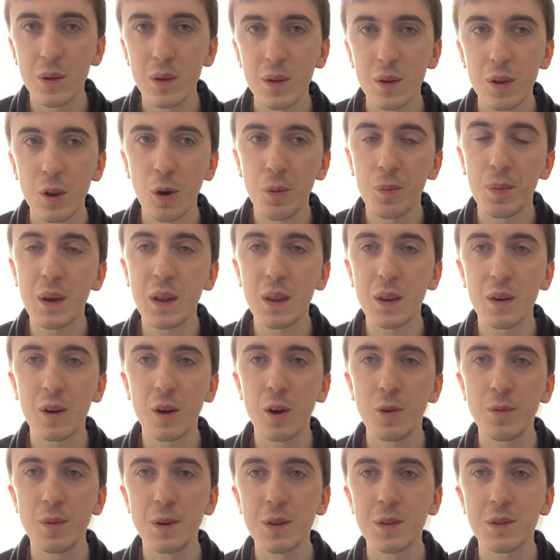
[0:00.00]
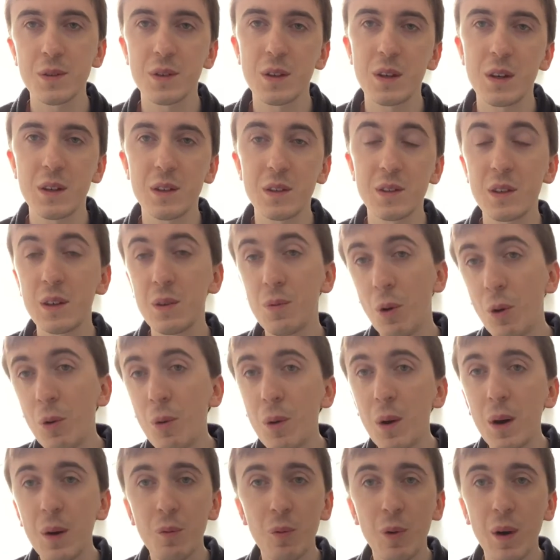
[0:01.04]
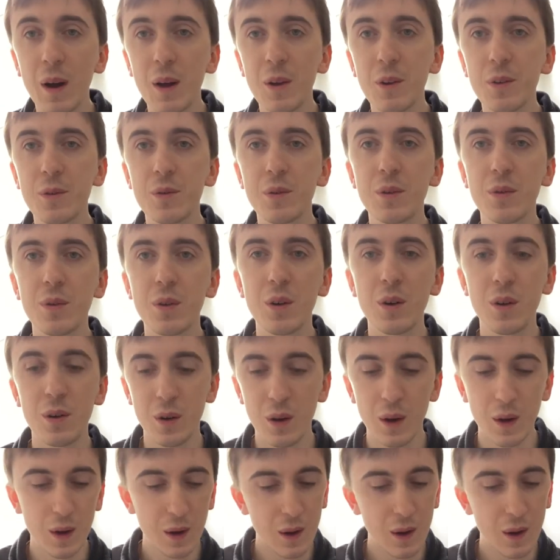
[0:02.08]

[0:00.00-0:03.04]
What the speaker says: That'll be in the comments so you can see what else we've got.